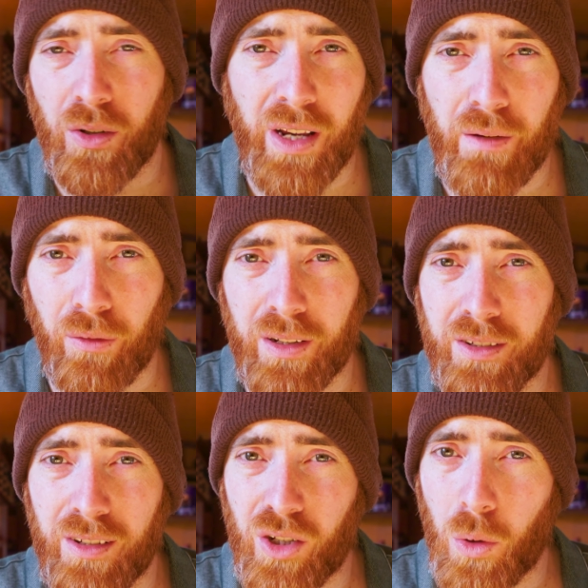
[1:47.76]
say for
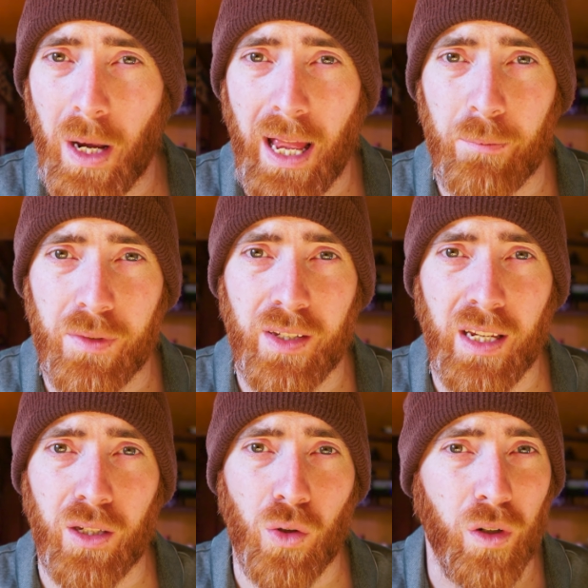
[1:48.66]
instance you are
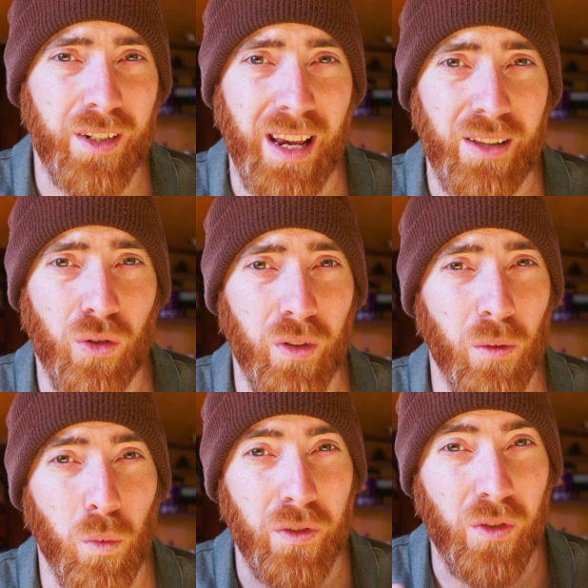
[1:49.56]
emptying your cassette
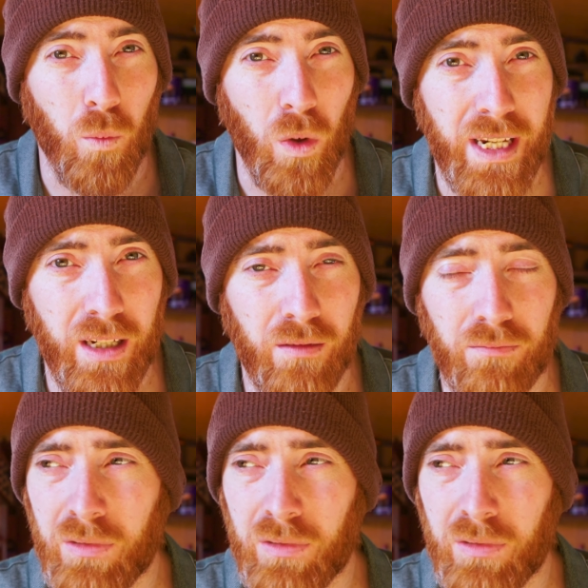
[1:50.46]
toilet once a week,